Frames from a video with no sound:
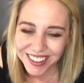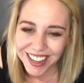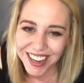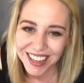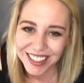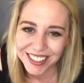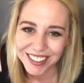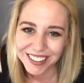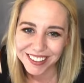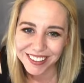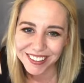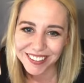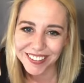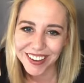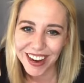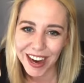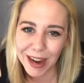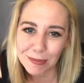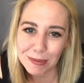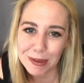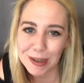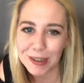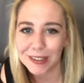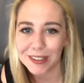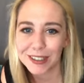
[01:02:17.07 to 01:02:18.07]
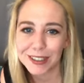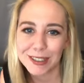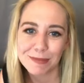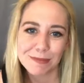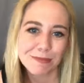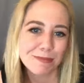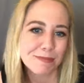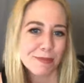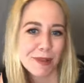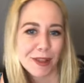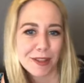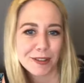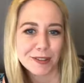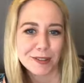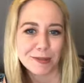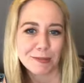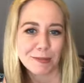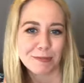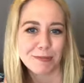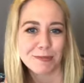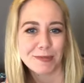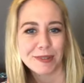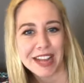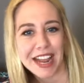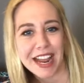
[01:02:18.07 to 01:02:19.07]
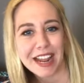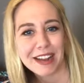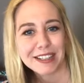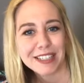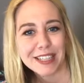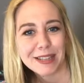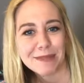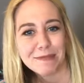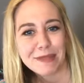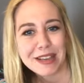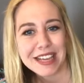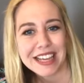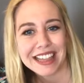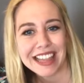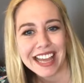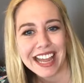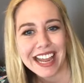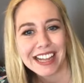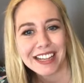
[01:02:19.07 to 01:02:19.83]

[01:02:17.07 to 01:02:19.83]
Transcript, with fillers: thank you. Happy early Mother's Day to me.